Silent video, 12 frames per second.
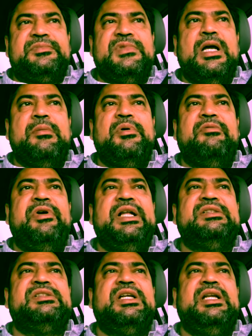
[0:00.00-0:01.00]

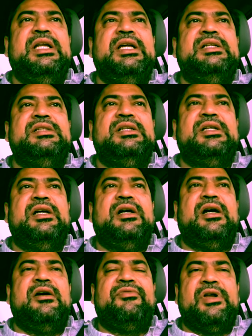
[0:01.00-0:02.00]
Delbavancin
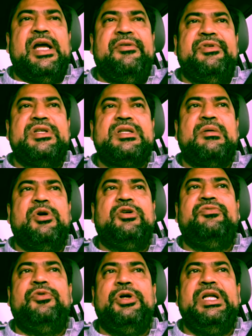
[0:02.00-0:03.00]
half-life is
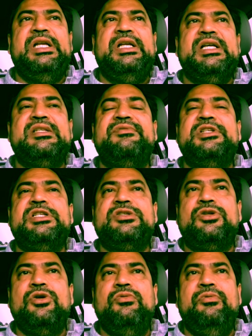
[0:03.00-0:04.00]
about 14 days, which
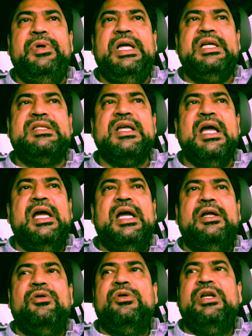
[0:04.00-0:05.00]
is 2 weeks,
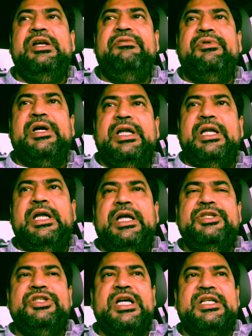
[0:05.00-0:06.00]
and only one
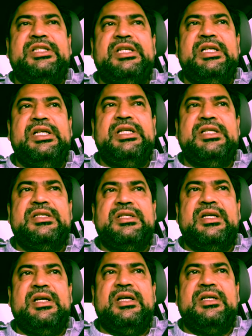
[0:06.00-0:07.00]
injection
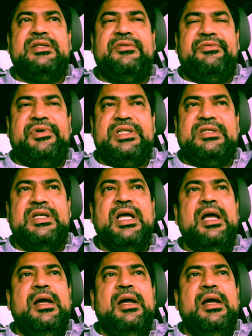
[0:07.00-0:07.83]
is suffice.